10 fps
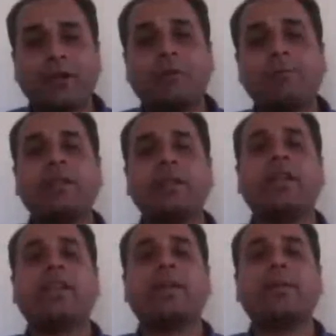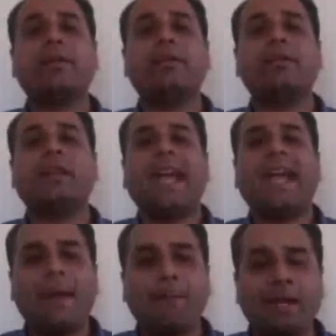fear of being ridiculed,
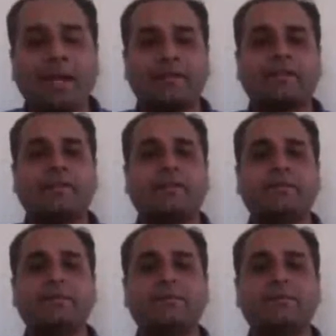embarrassed.